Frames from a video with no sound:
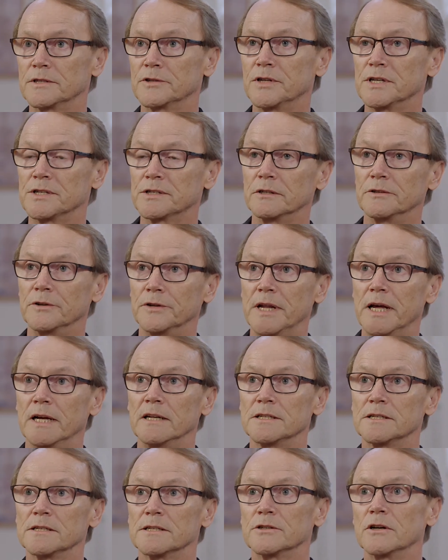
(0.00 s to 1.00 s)
statistical
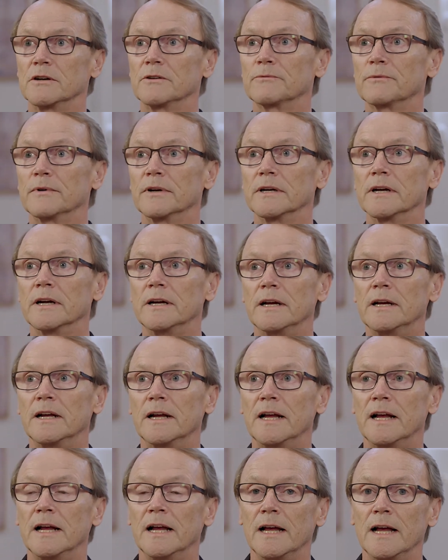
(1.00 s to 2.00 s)
analysis software,
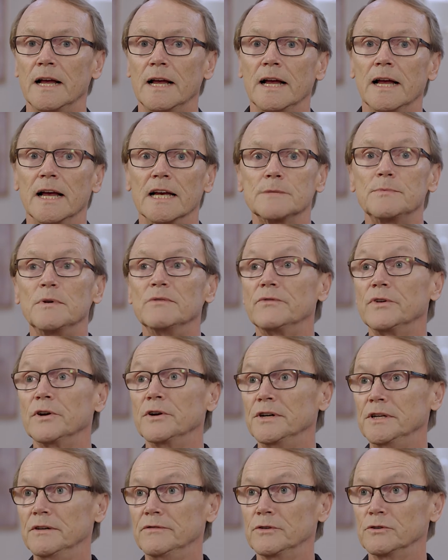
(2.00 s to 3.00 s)
has been
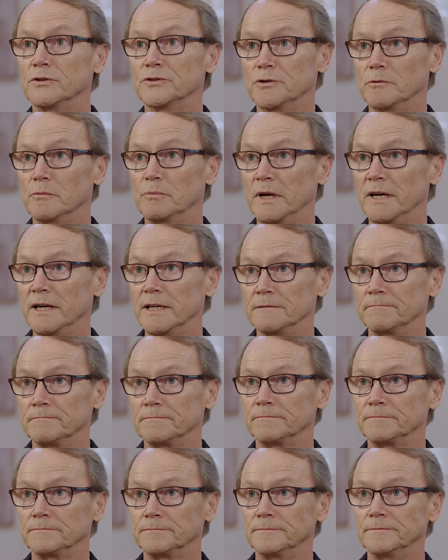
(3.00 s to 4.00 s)
very difficult to apply.
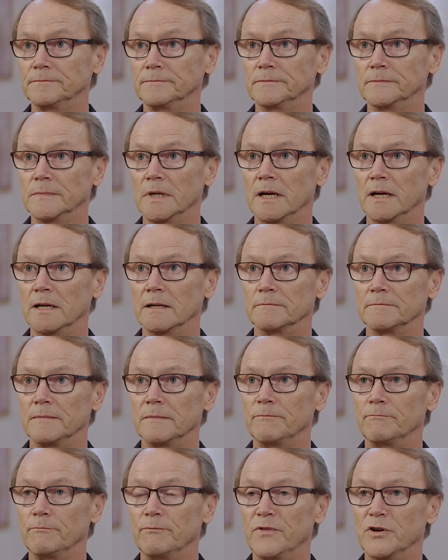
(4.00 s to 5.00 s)

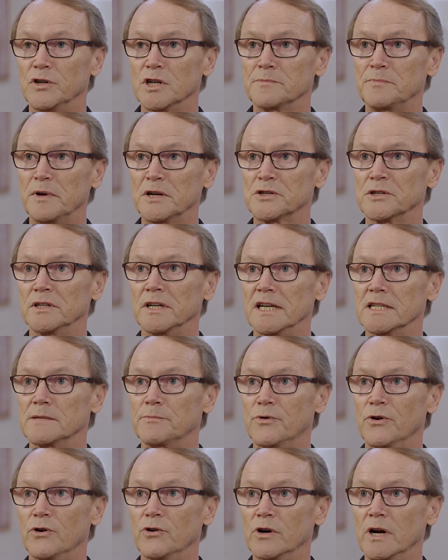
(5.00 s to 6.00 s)
very specialized
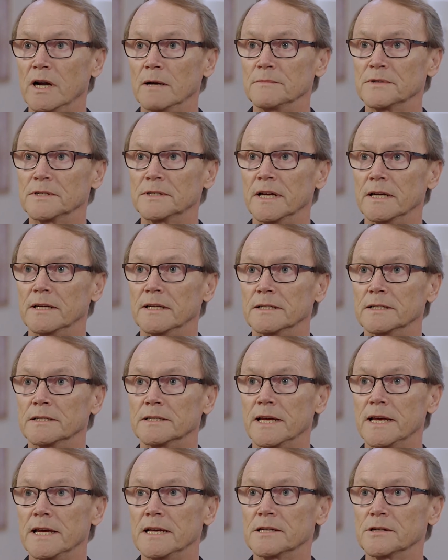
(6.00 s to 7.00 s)
programs that it
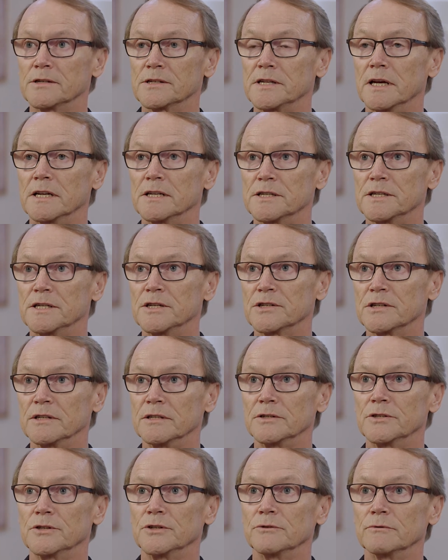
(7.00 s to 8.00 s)
takes a
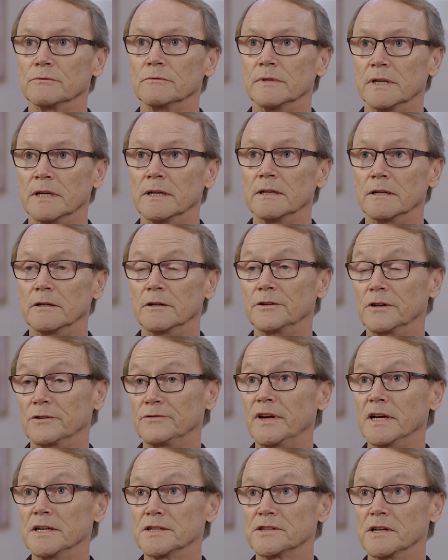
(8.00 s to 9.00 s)
statistician to, an
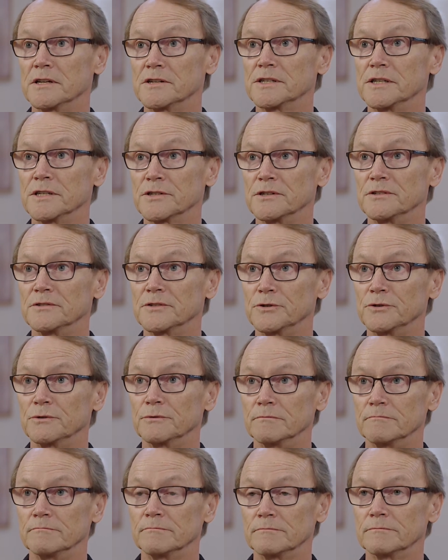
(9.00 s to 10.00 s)
advanced statistician to
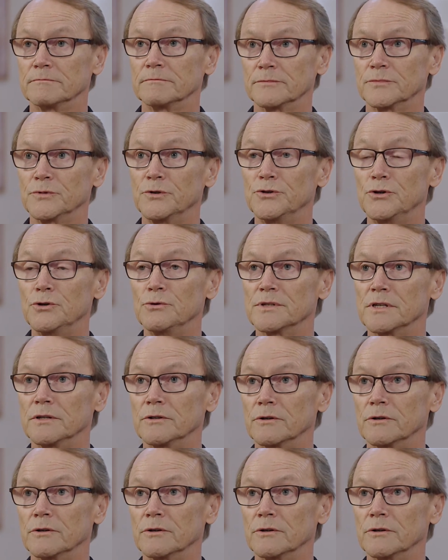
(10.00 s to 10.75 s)
to use